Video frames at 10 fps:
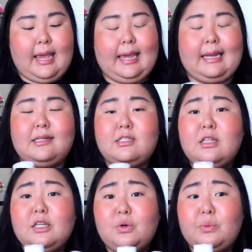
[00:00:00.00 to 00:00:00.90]
It is
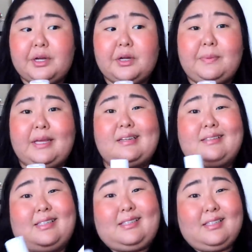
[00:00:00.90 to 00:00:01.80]
a little weird
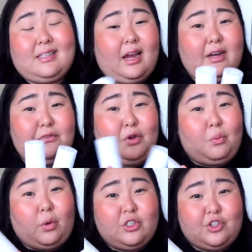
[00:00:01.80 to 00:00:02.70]
because this is kind of your
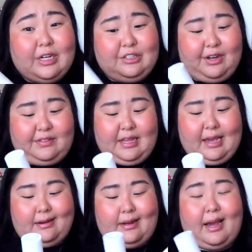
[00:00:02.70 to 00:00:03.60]
moisturizer at the
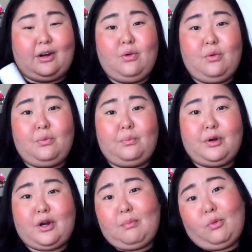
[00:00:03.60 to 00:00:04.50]
end. I don't
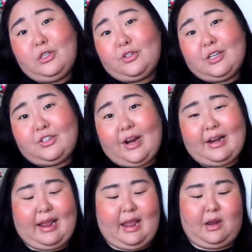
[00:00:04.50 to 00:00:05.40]
put on moisturizer
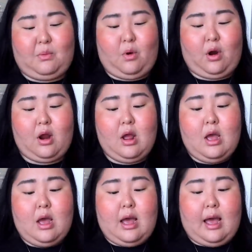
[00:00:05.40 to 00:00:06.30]
at night anymore.
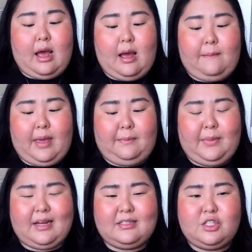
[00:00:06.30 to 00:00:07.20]
And
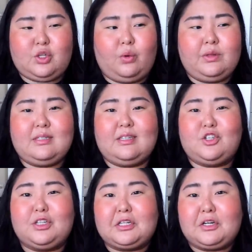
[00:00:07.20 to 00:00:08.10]
because it's only
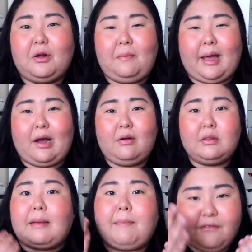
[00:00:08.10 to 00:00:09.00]
such a little
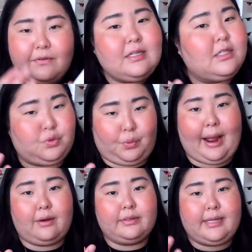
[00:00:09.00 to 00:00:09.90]
amount, like my face is
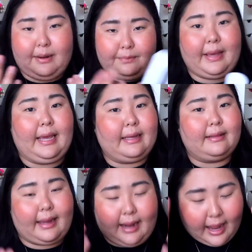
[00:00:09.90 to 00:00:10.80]
round and big.
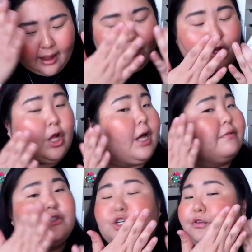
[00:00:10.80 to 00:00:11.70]
Like I have a lot
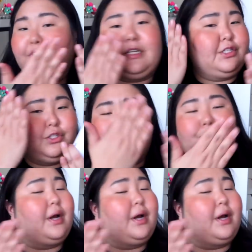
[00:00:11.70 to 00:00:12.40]
of surface to